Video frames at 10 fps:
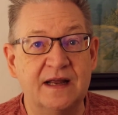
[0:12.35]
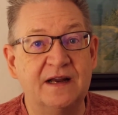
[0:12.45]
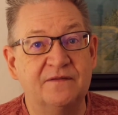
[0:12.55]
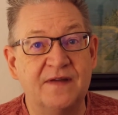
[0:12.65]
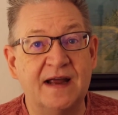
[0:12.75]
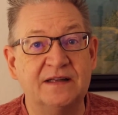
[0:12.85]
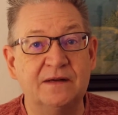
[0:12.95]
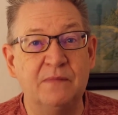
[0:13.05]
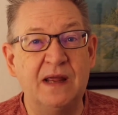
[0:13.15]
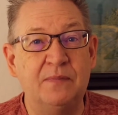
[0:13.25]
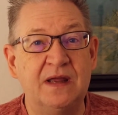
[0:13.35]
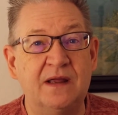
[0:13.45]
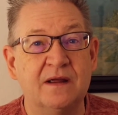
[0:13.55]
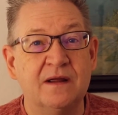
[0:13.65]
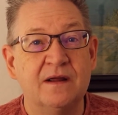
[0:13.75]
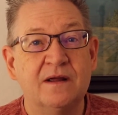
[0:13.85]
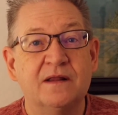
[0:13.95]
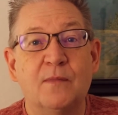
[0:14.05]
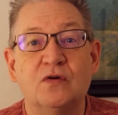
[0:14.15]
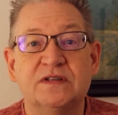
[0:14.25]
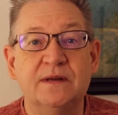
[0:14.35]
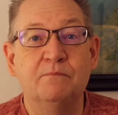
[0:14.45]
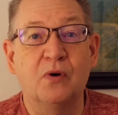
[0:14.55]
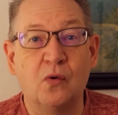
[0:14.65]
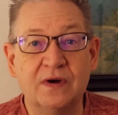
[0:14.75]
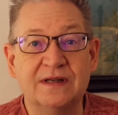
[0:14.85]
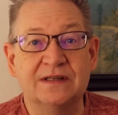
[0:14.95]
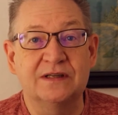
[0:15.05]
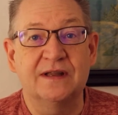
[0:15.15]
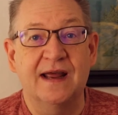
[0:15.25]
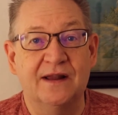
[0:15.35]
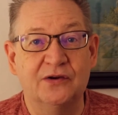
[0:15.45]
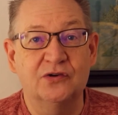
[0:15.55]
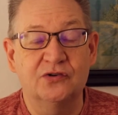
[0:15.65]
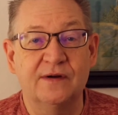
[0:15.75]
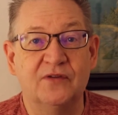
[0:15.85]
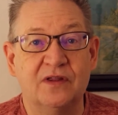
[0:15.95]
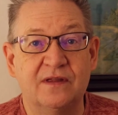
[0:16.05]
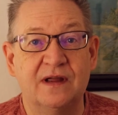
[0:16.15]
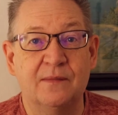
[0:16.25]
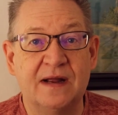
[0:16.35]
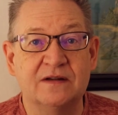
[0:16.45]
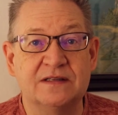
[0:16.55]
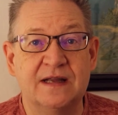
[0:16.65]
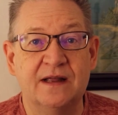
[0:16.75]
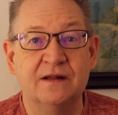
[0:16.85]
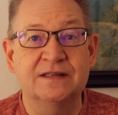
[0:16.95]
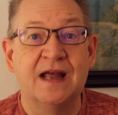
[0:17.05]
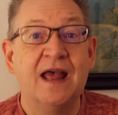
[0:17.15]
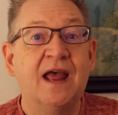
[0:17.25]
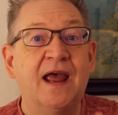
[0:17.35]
And in fact, it may be the most important calendar-driven thing about sales.